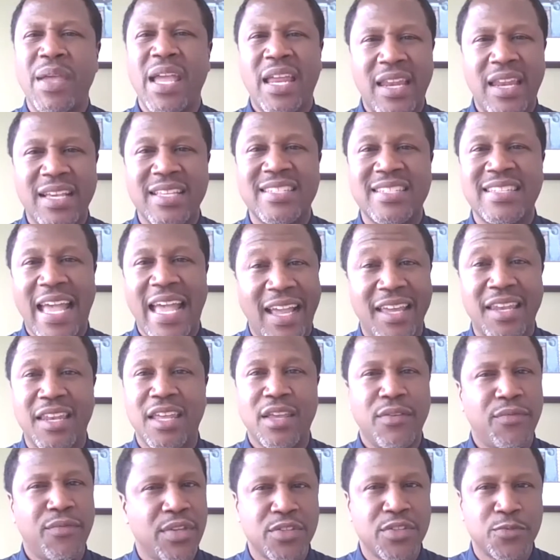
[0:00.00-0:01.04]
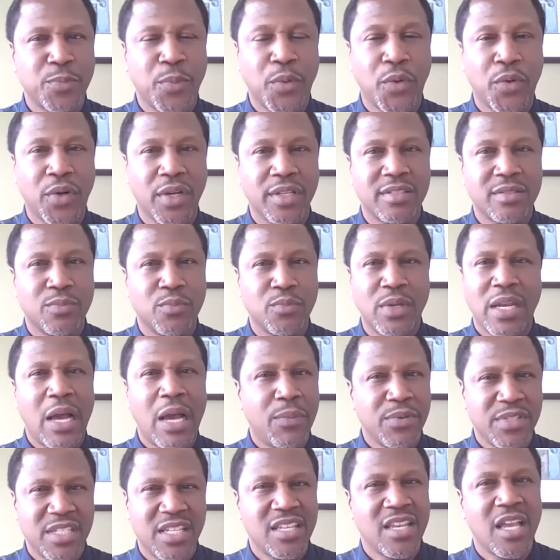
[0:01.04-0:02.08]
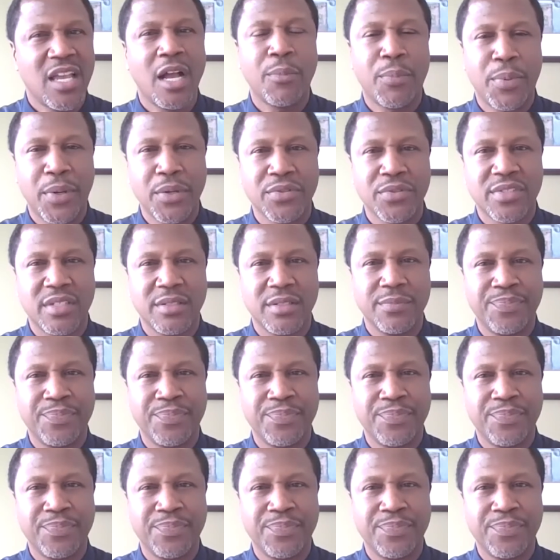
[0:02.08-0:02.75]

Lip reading: an executive in sports when I was a young person.